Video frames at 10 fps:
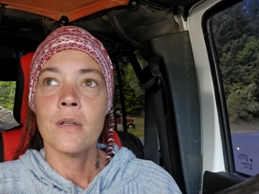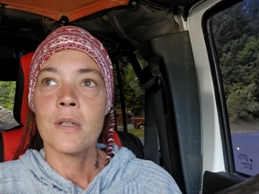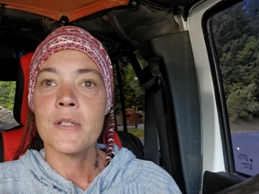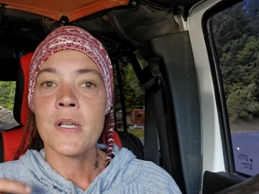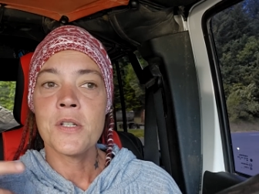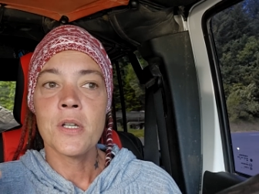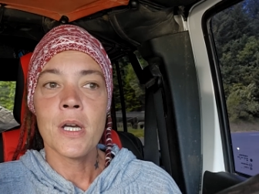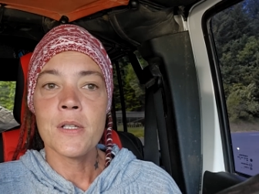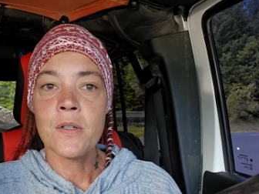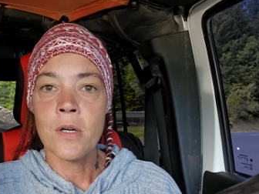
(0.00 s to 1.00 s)
Because as you
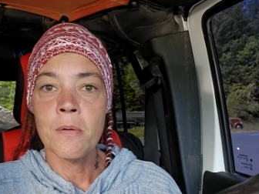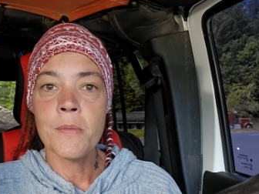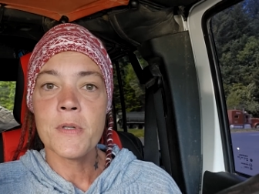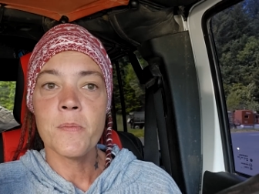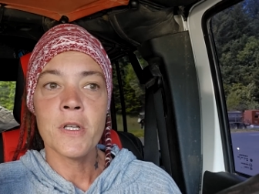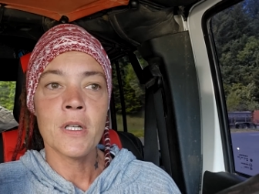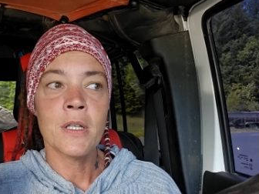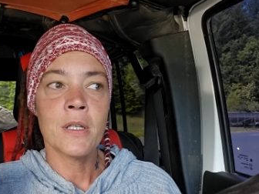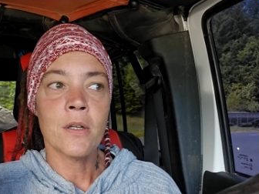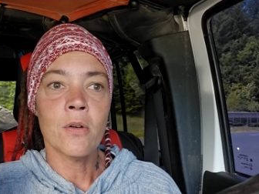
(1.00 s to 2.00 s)
guys know, I'm
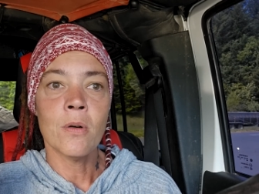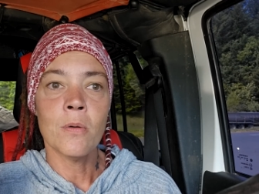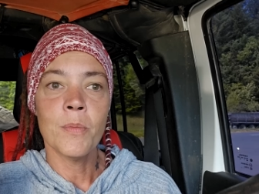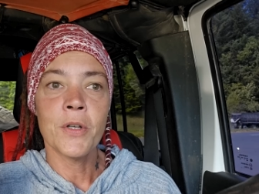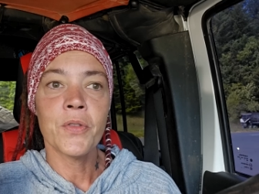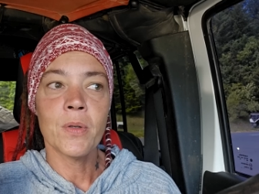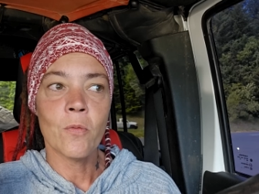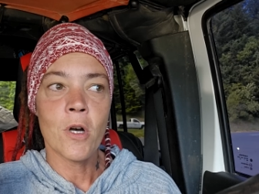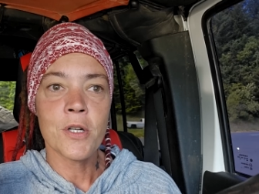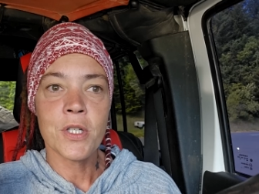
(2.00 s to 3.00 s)
spending a whole month in
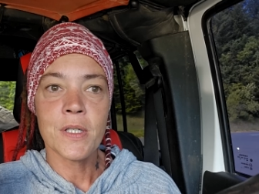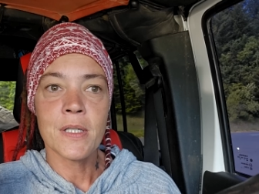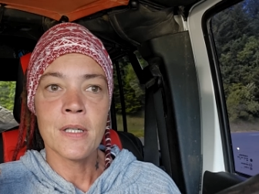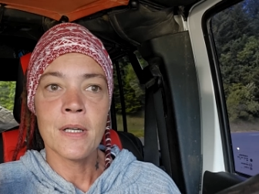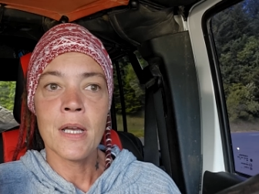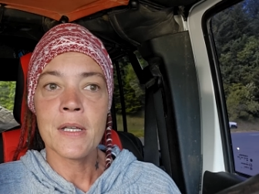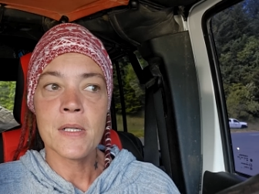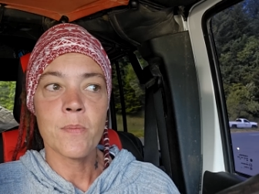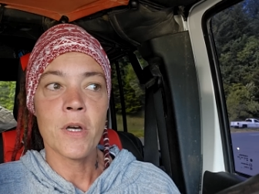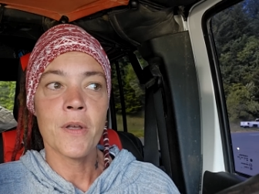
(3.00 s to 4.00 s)
Washington
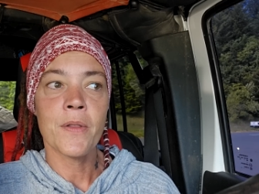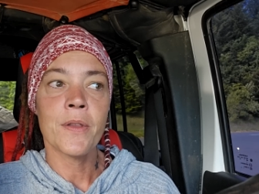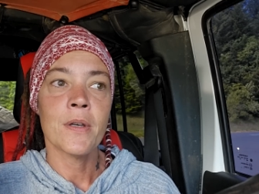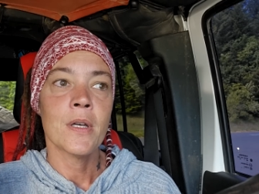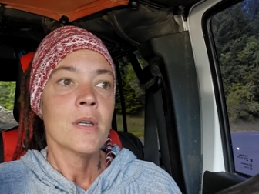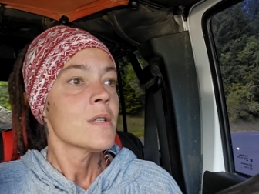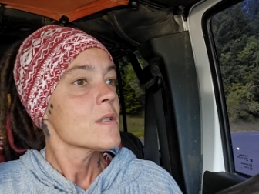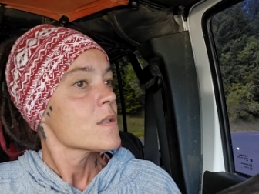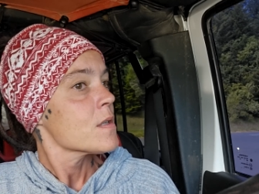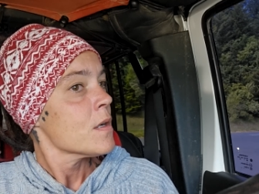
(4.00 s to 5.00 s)
next month,
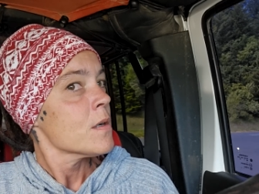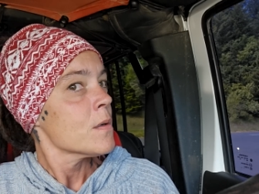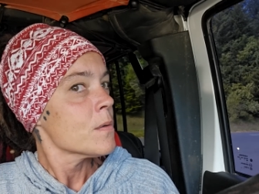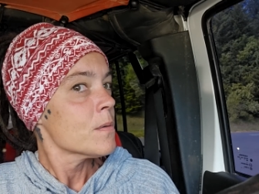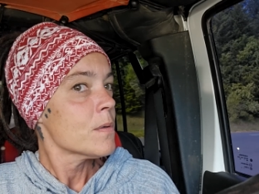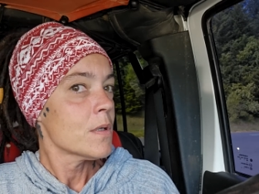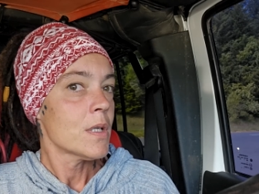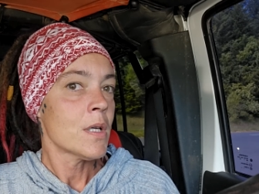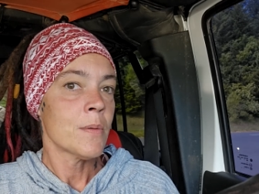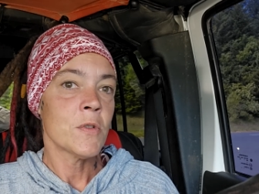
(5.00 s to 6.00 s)
so
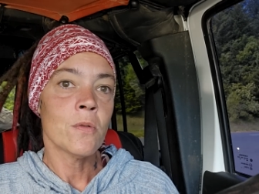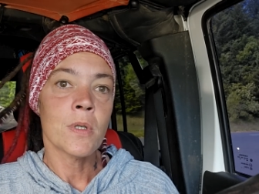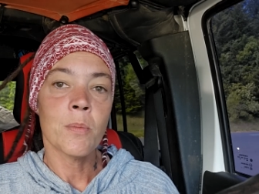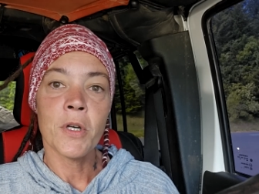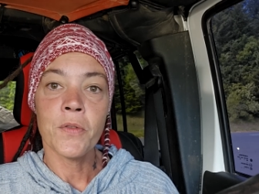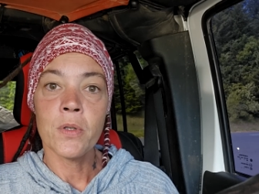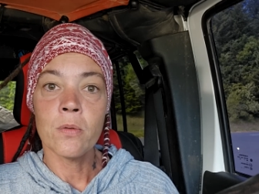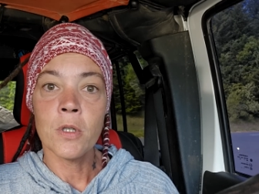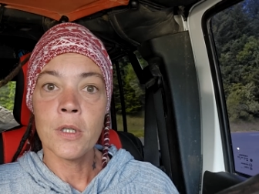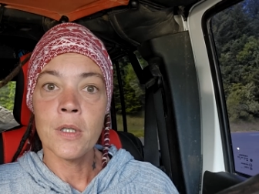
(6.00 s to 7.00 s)
I'm doing a month in
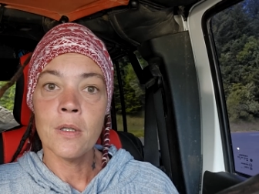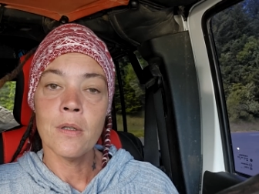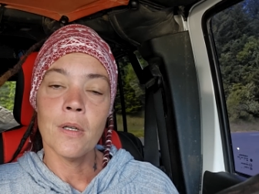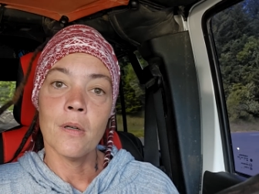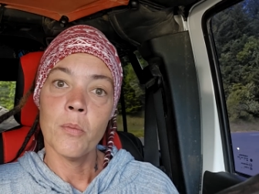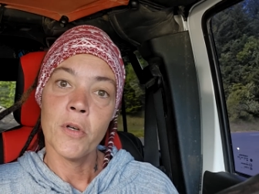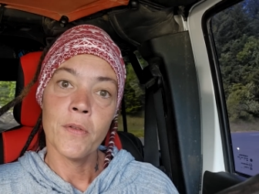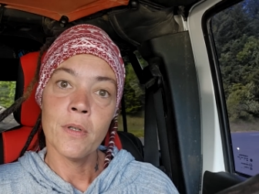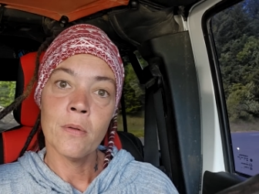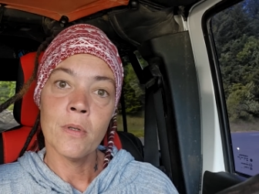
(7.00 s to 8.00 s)
Oregon and a month
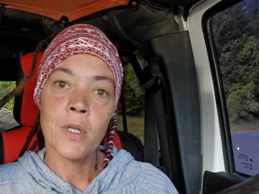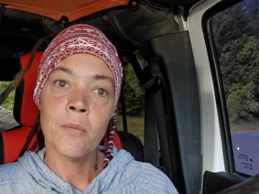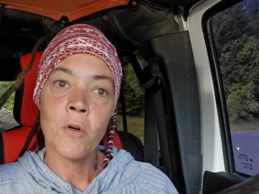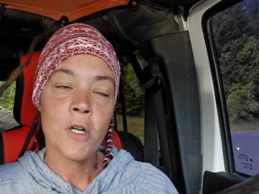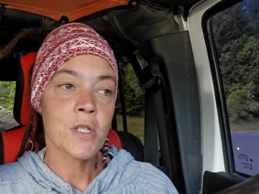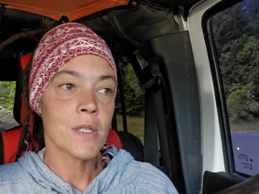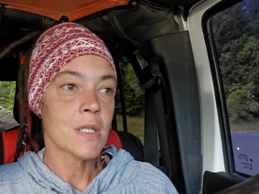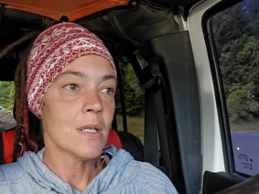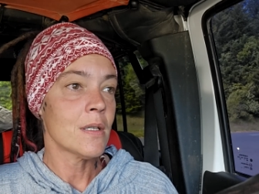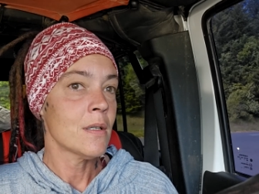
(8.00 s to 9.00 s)
in
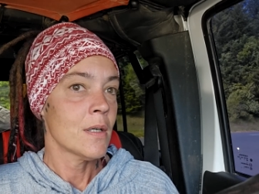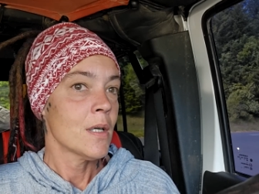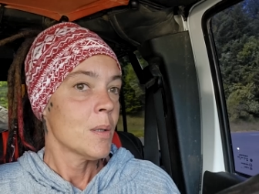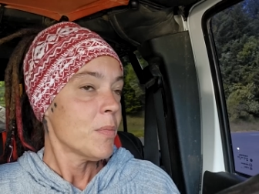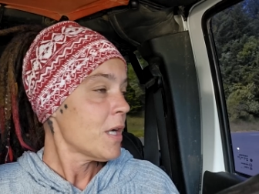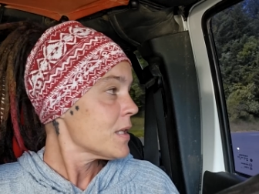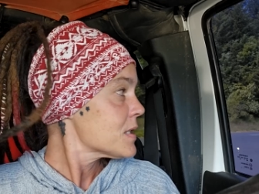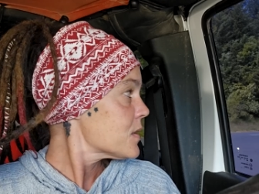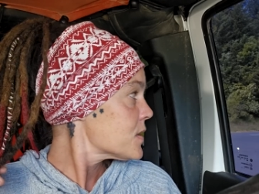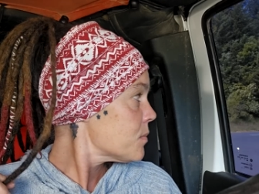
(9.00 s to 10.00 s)
Washington. But
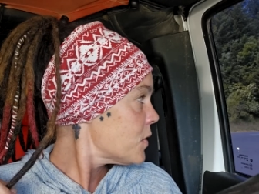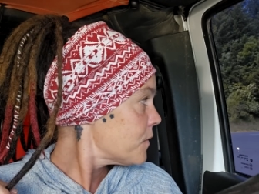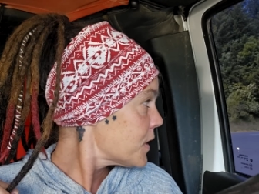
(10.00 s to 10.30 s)
since I'm over